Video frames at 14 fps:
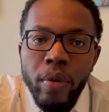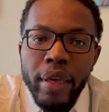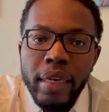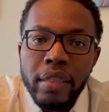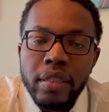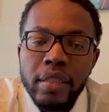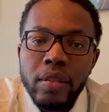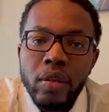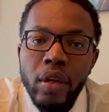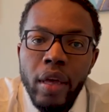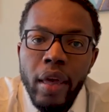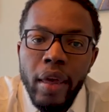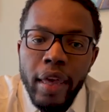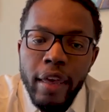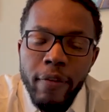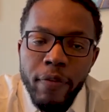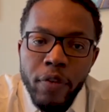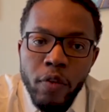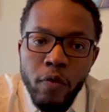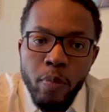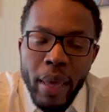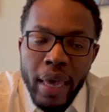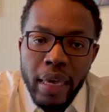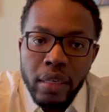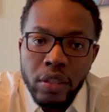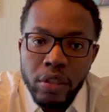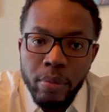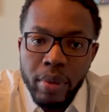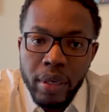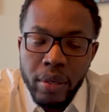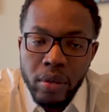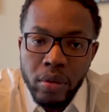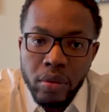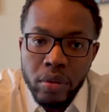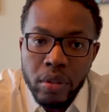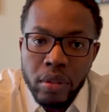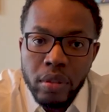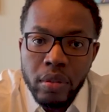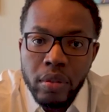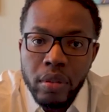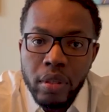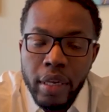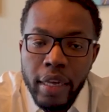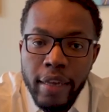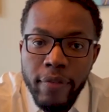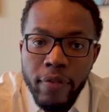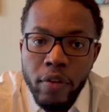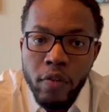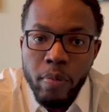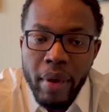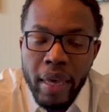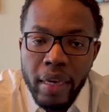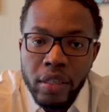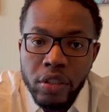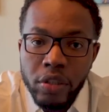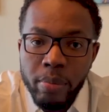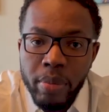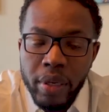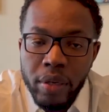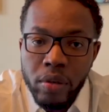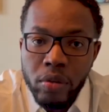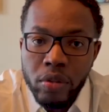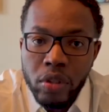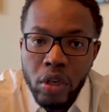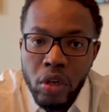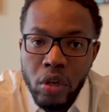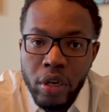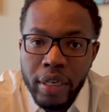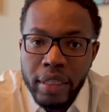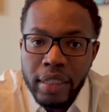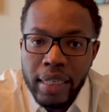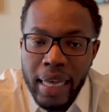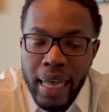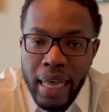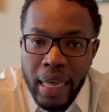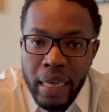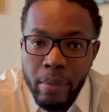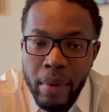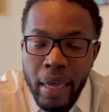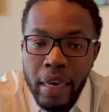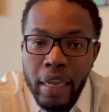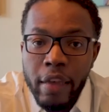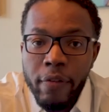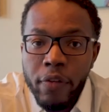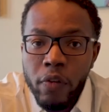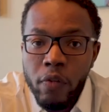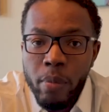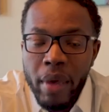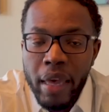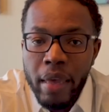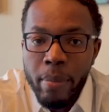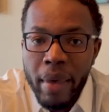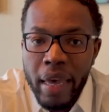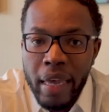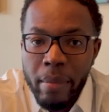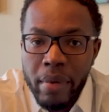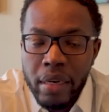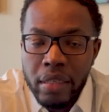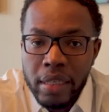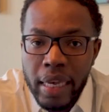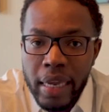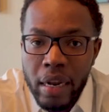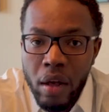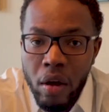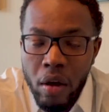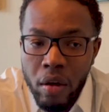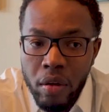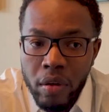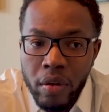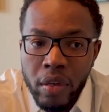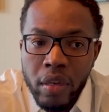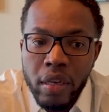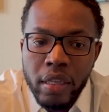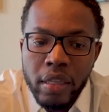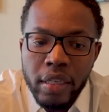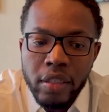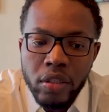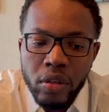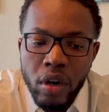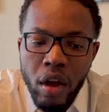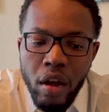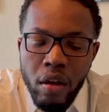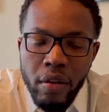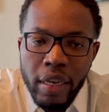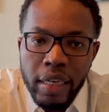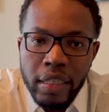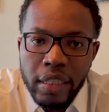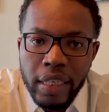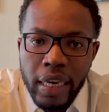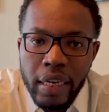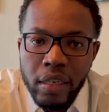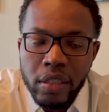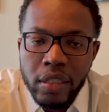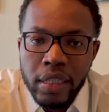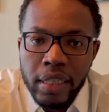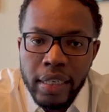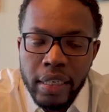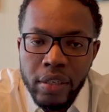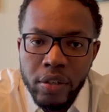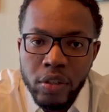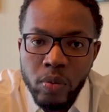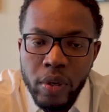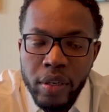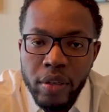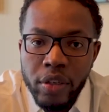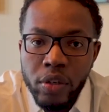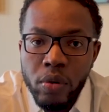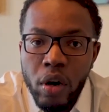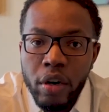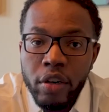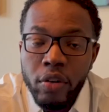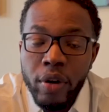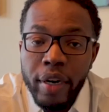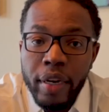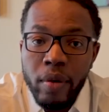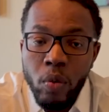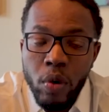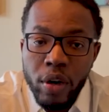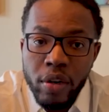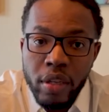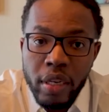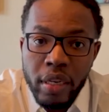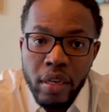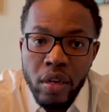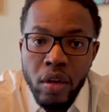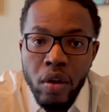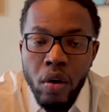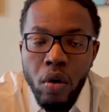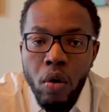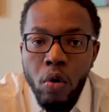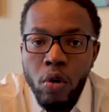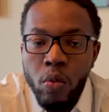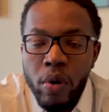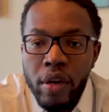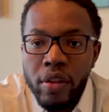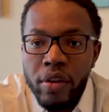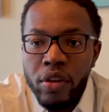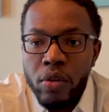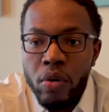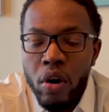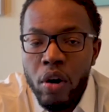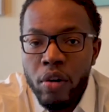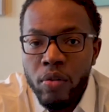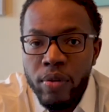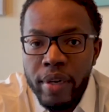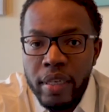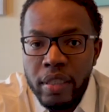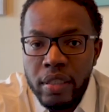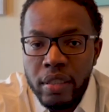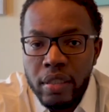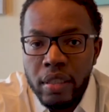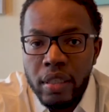is if you've paid your bills, if you've paid your bills on time, and if you've made payments at all. These are all indicators to lenders whether you are credit worthy or whether you are at risk